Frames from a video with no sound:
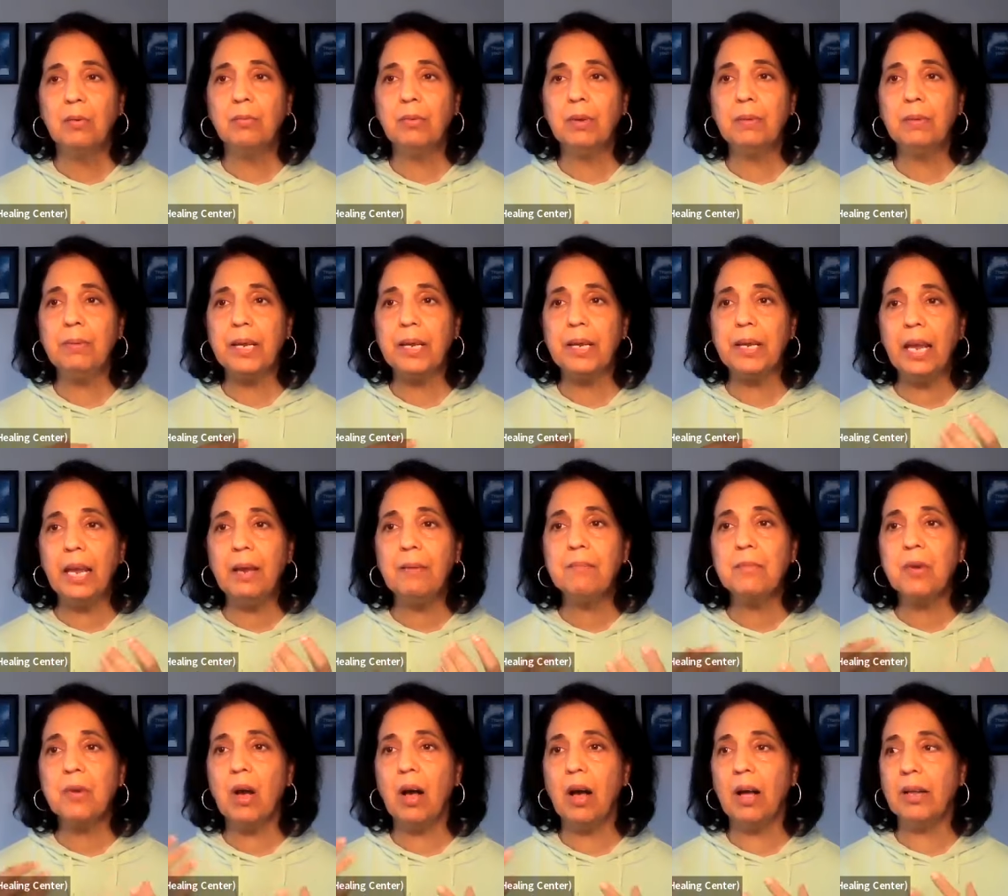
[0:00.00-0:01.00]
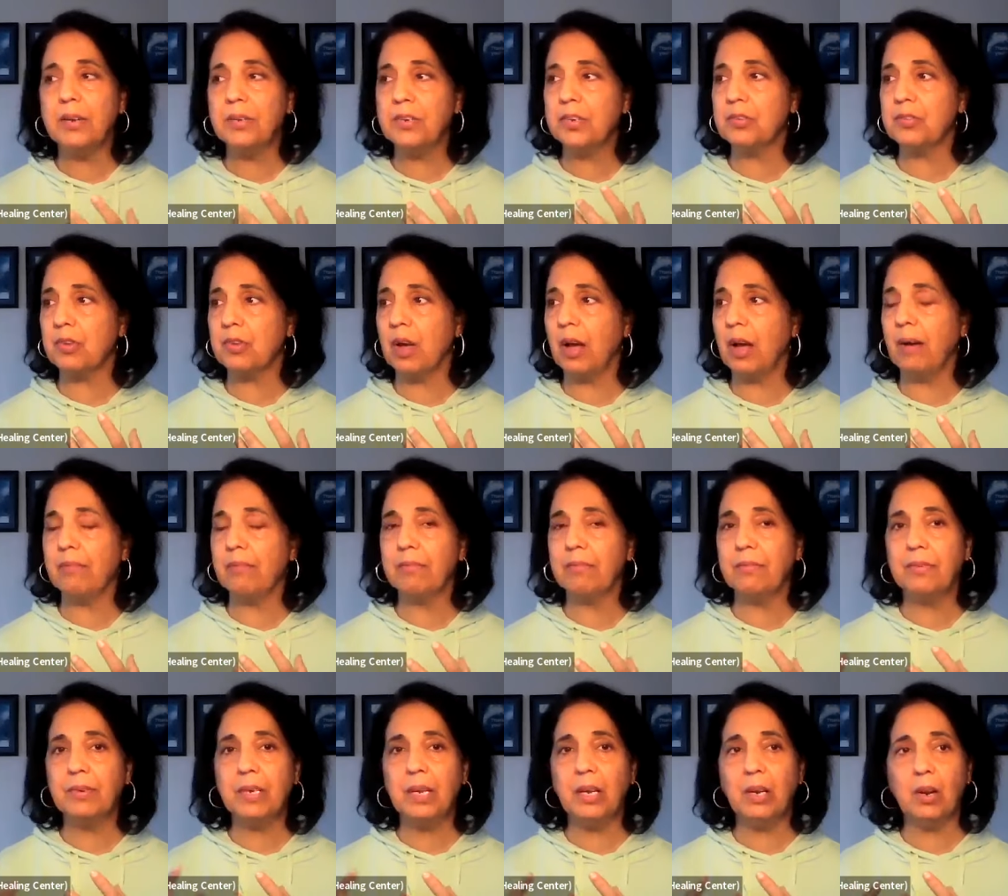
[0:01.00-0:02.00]
We became conscious
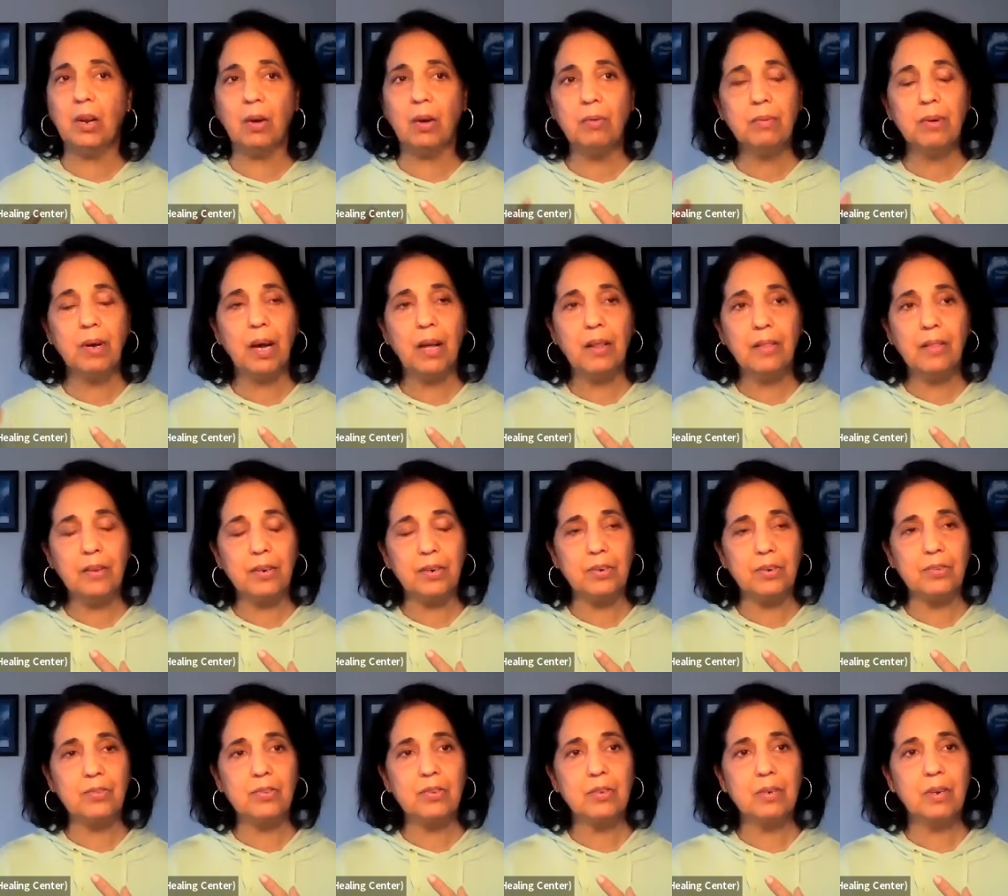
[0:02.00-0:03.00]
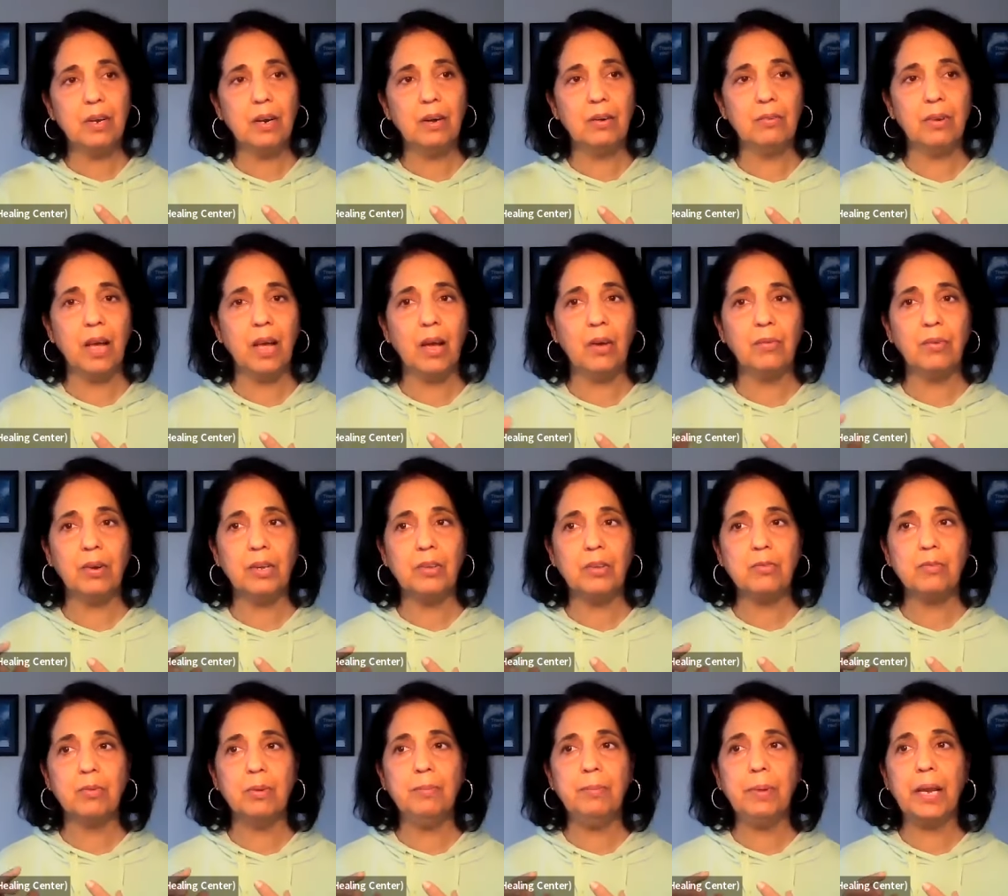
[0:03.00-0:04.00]
of, you know, others around
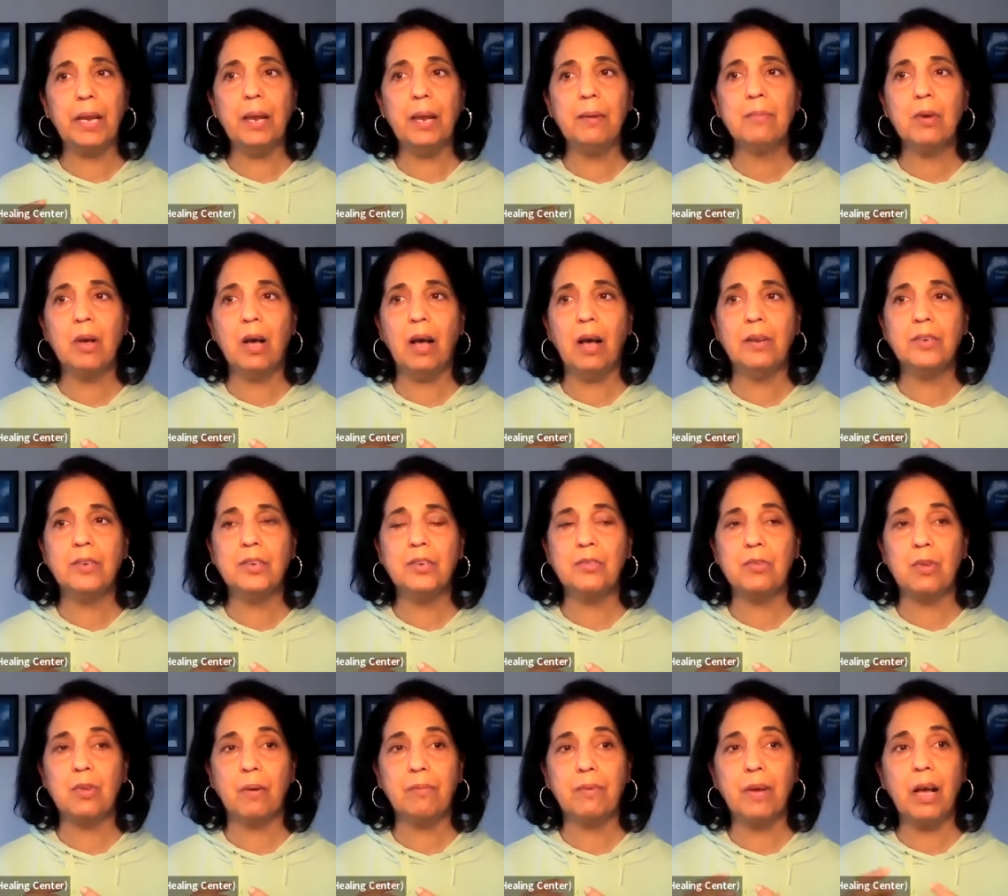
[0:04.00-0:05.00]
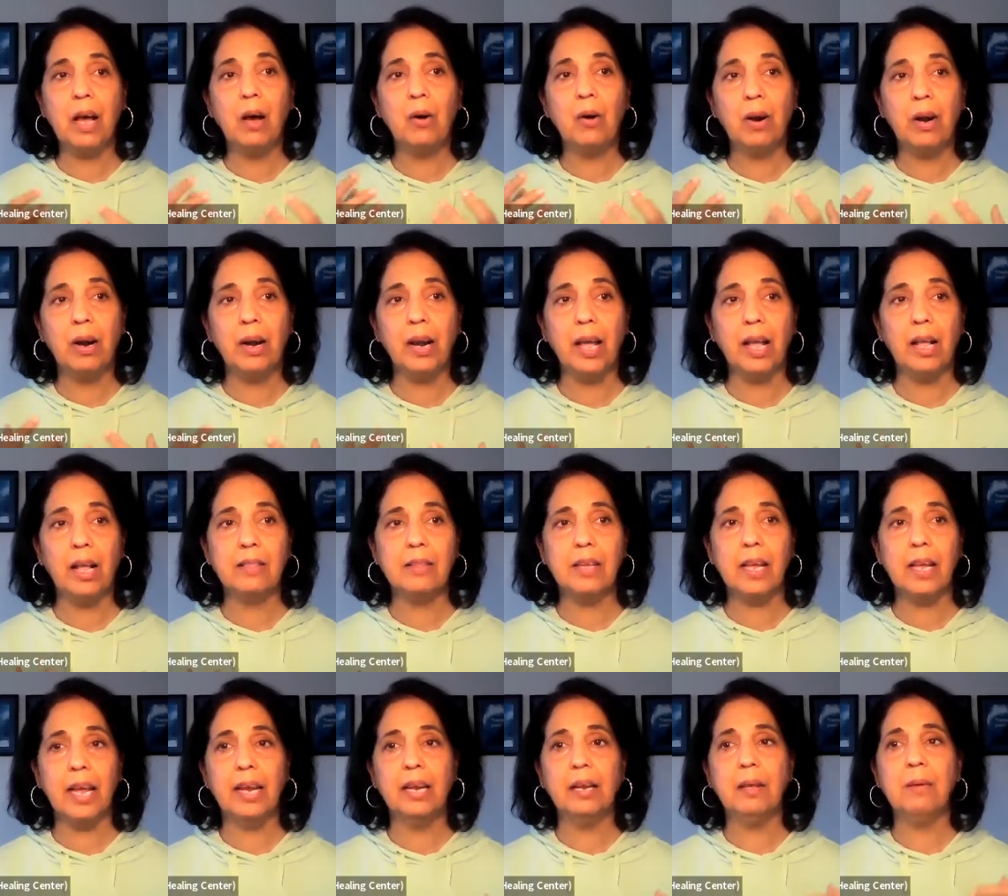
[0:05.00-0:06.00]
us. We became conscious of how our
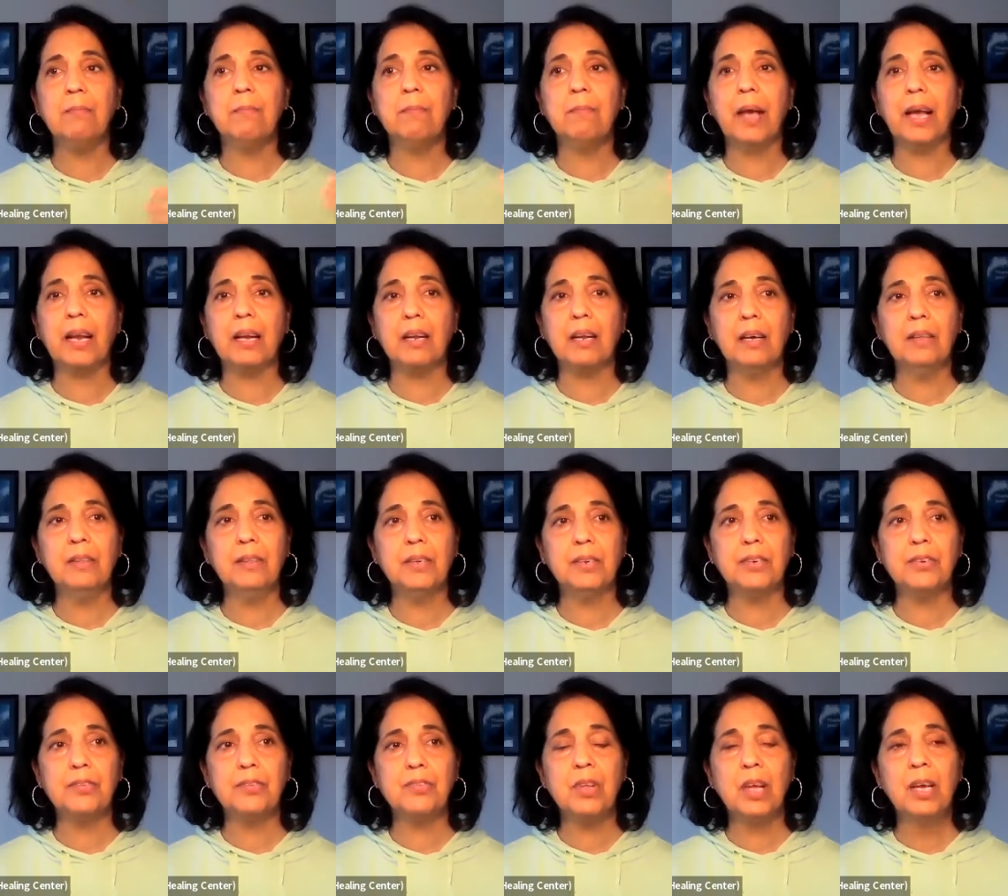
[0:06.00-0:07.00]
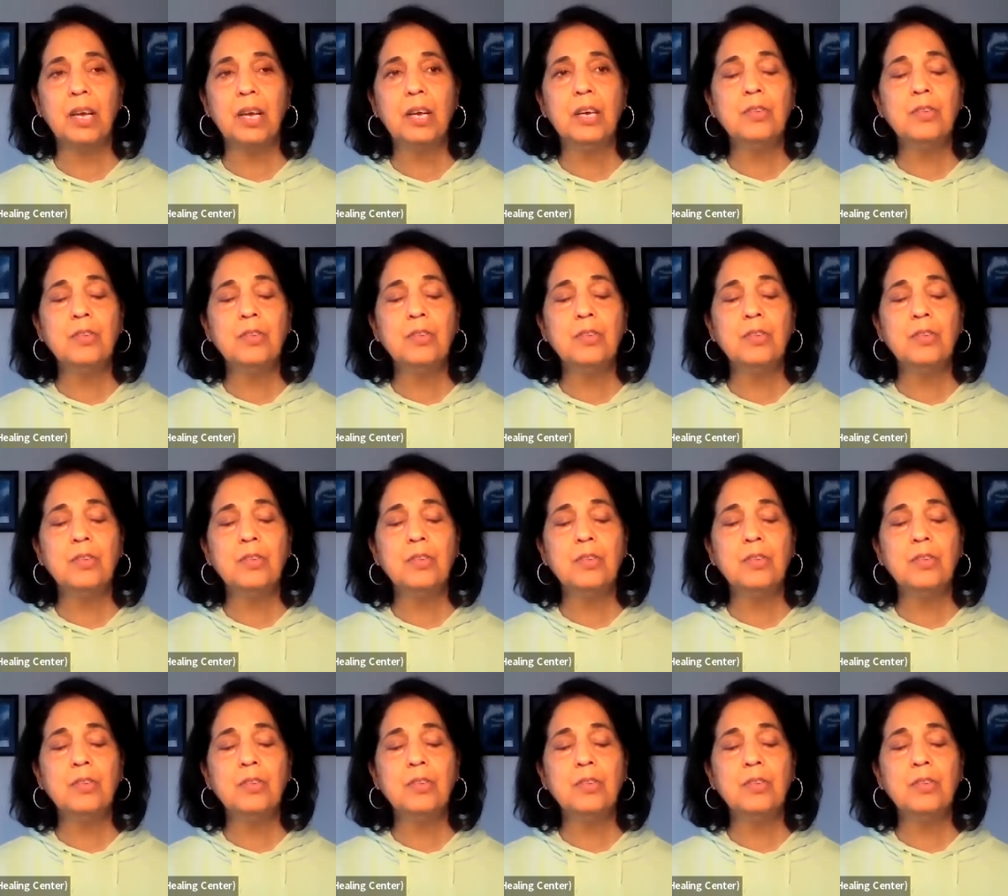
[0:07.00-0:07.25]
health can impact others.